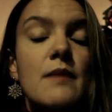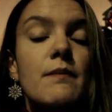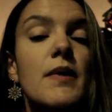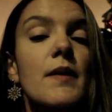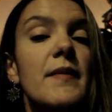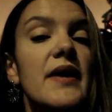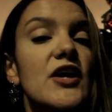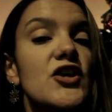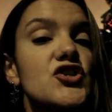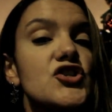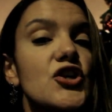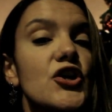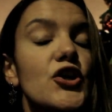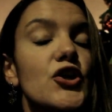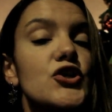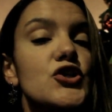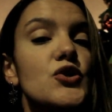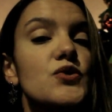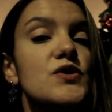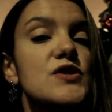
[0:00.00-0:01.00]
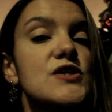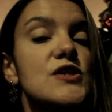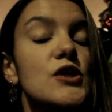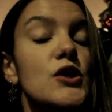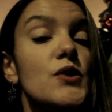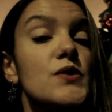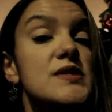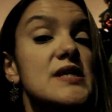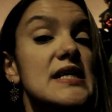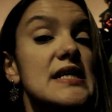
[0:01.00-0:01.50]
but make sure you don't
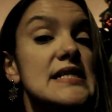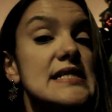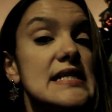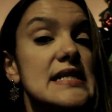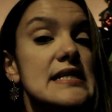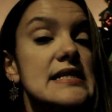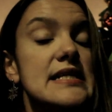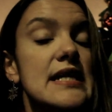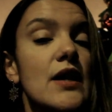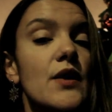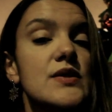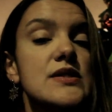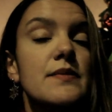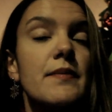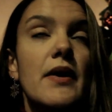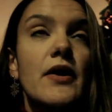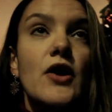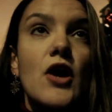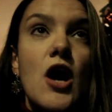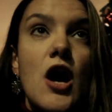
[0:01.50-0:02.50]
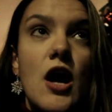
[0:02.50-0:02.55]
disclose any details about